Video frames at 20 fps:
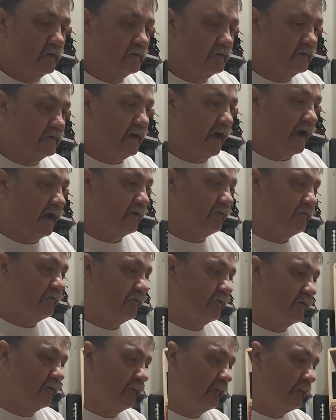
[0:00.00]
knife
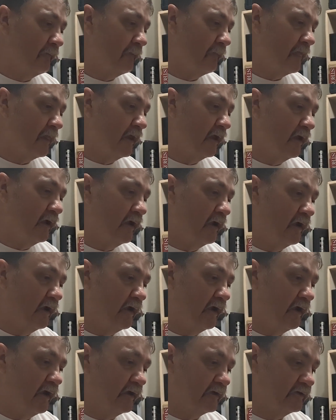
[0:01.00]

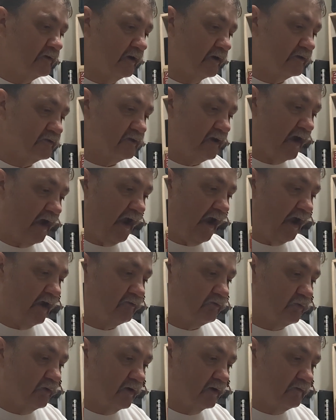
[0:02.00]
and does not have
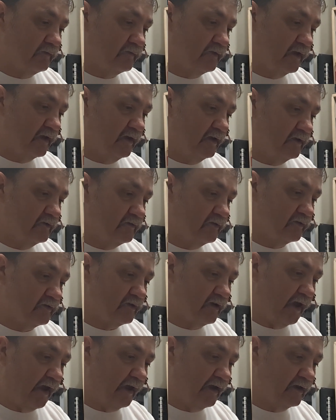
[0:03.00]
one of these is
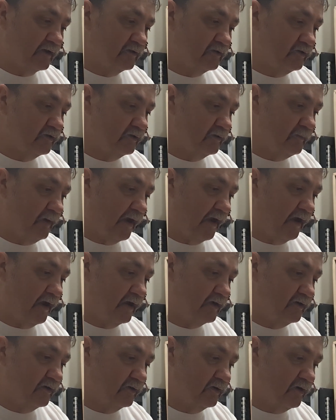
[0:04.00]
likened to a
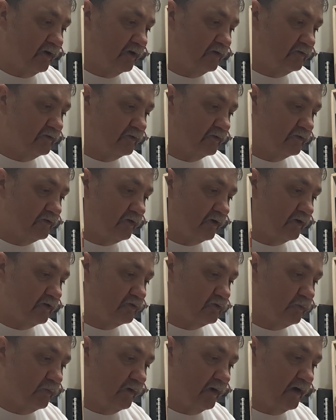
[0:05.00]
man who goes to
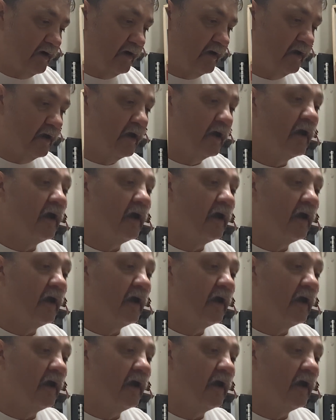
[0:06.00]
church wearing